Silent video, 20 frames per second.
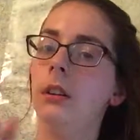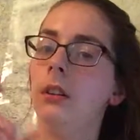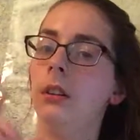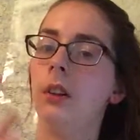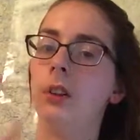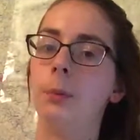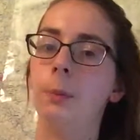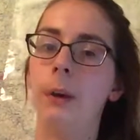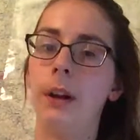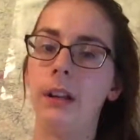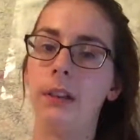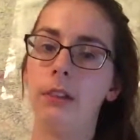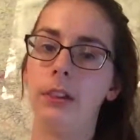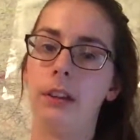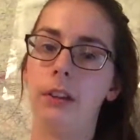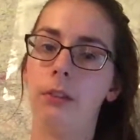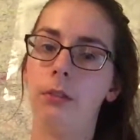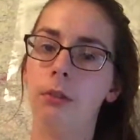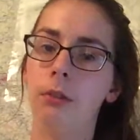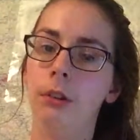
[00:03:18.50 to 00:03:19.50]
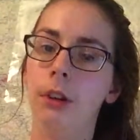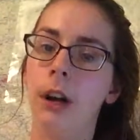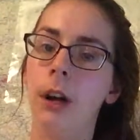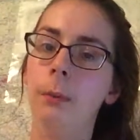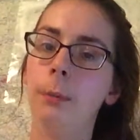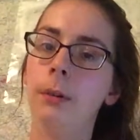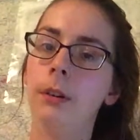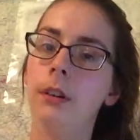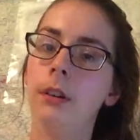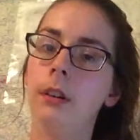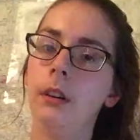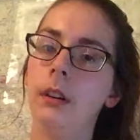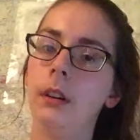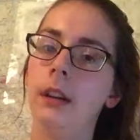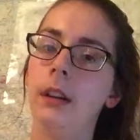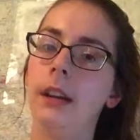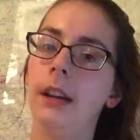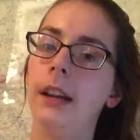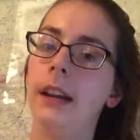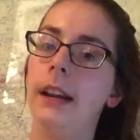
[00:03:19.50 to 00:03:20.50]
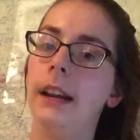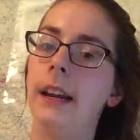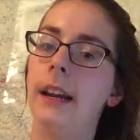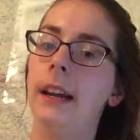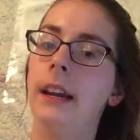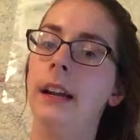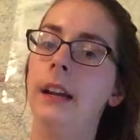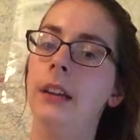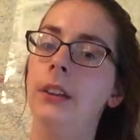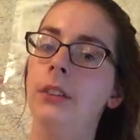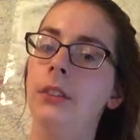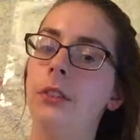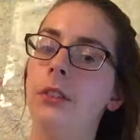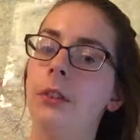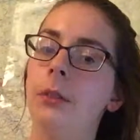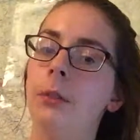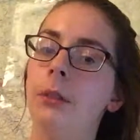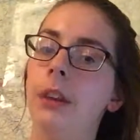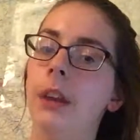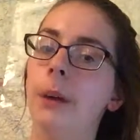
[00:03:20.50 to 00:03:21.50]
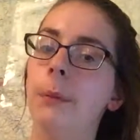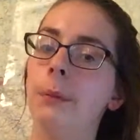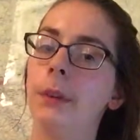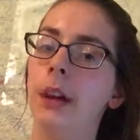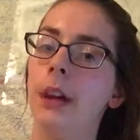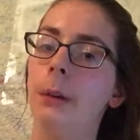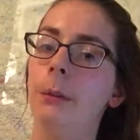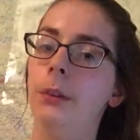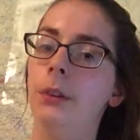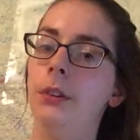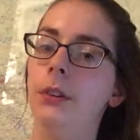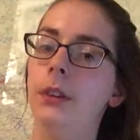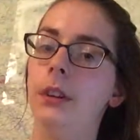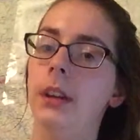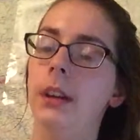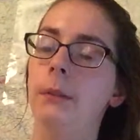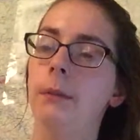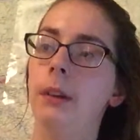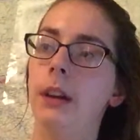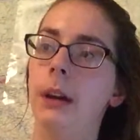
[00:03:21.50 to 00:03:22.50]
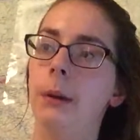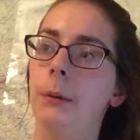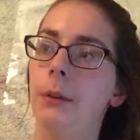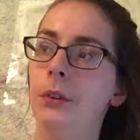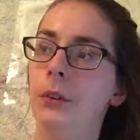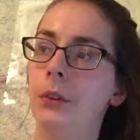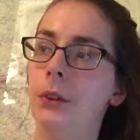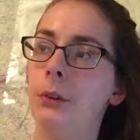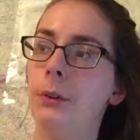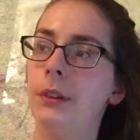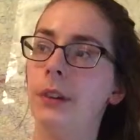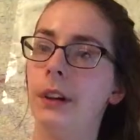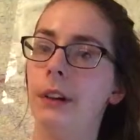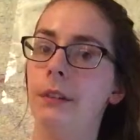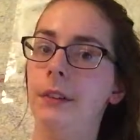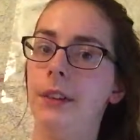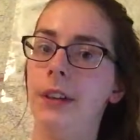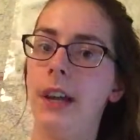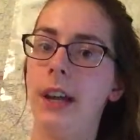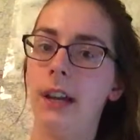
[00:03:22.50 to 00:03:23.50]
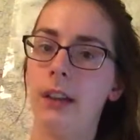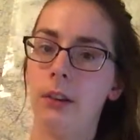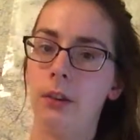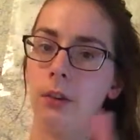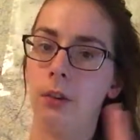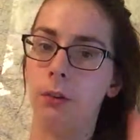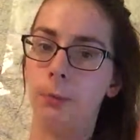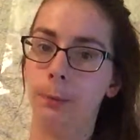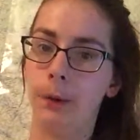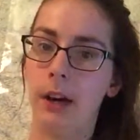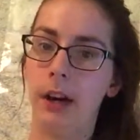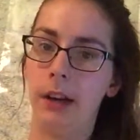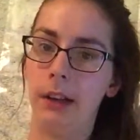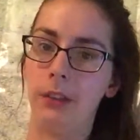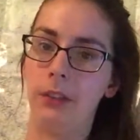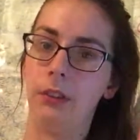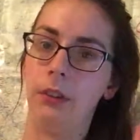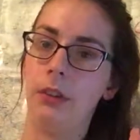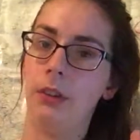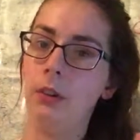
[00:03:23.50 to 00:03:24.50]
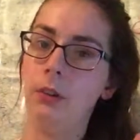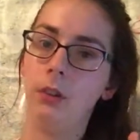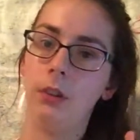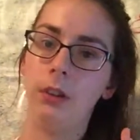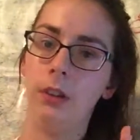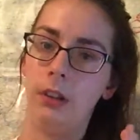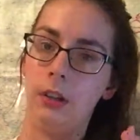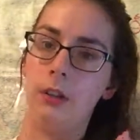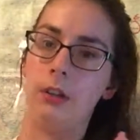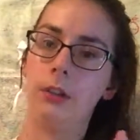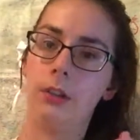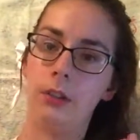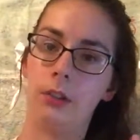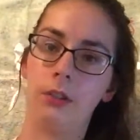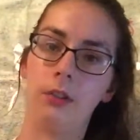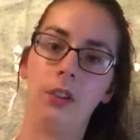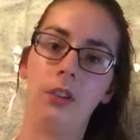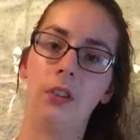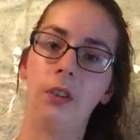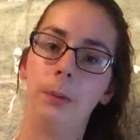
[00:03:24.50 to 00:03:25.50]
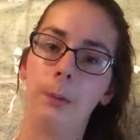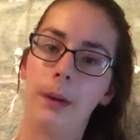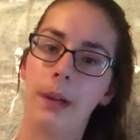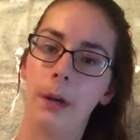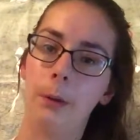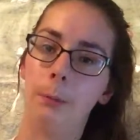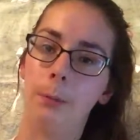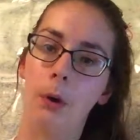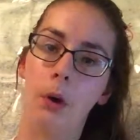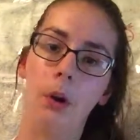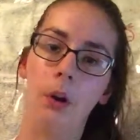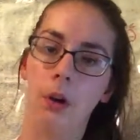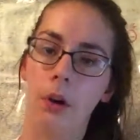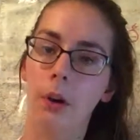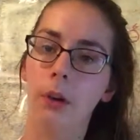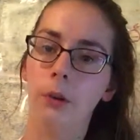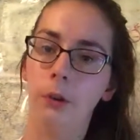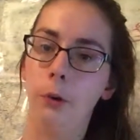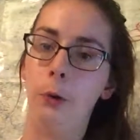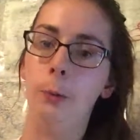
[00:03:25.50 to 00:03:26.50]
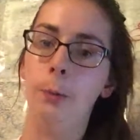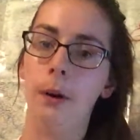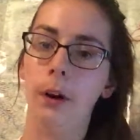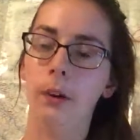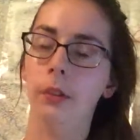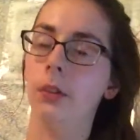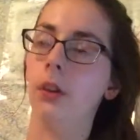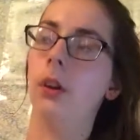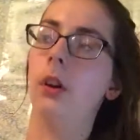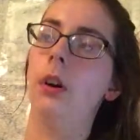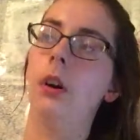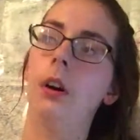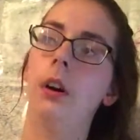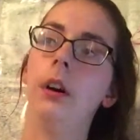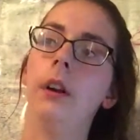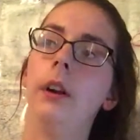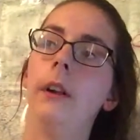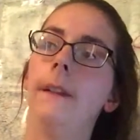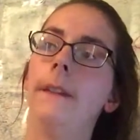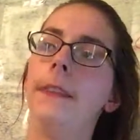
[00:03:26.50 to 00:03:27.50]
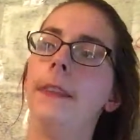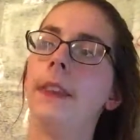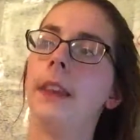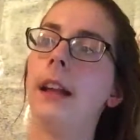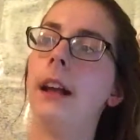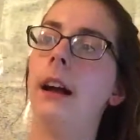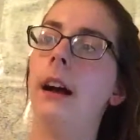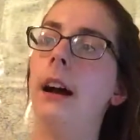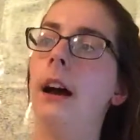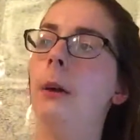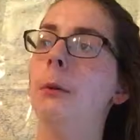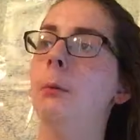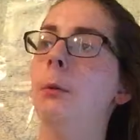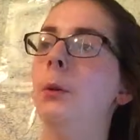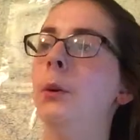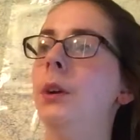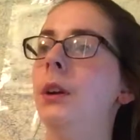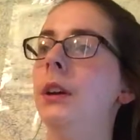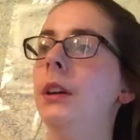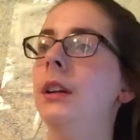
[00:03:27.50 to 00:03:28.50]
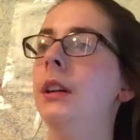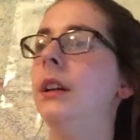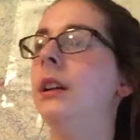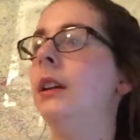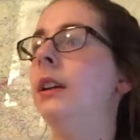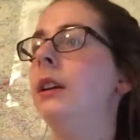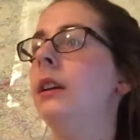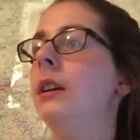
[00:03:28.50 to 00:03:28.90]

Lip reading: the spots I screwed up, and then what I would do is I would take those spots, and usually, they're just about a bar or 2 bars long. I would